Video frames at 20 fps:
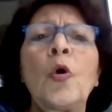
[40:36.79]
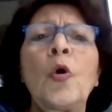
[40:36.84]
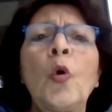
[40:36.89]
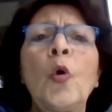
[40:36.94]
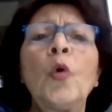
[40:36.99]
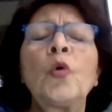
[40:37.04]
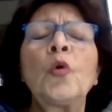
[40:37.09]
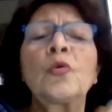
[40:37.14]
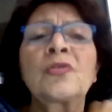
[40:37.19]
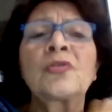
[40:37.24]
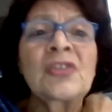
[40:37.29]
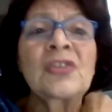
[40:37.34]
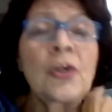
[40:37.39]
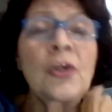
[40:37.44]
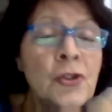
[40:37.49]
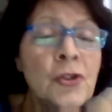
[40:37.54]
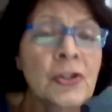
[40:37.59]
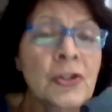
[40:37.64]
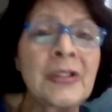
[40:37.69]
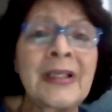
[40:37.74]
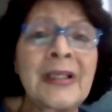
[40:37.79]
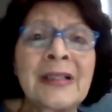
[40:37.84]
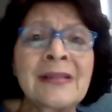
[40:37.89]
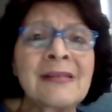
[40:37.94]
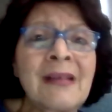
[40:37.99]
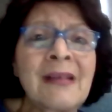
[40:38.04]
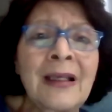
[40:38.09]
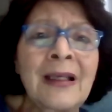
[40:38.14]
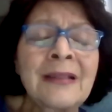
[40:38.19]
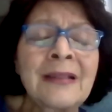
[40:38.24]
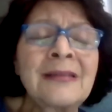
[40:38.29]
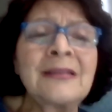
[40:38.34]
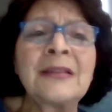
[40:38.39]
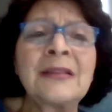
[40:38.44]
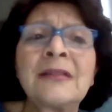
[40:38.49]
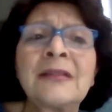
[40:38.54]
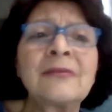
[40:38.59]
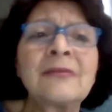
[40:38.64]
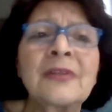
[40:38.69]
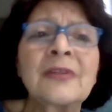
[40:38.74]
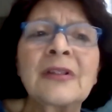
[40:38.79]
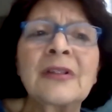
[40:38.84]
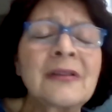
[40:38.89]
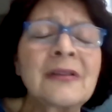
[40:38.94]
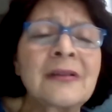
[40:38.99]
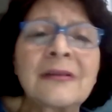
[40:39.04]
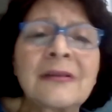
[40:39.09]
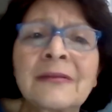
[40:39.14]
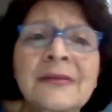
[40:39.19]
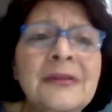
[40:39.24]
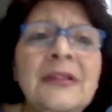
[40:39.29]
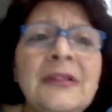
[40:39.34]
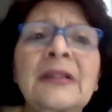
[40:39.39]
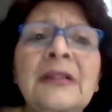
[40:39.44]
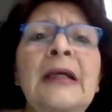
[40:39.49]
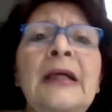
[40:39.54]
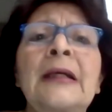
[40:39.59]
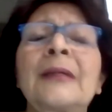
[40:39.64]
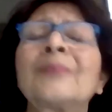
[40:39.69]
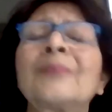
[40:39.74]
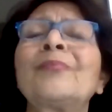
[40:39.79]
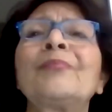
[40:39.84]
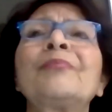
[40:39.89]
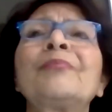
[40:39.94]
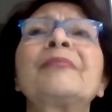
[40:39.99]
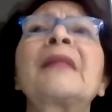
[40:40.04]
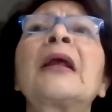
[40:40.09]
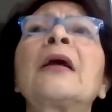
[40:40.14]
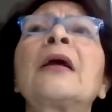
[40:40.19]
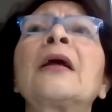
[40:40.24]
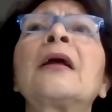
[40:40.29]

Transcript: or social anxiety, severe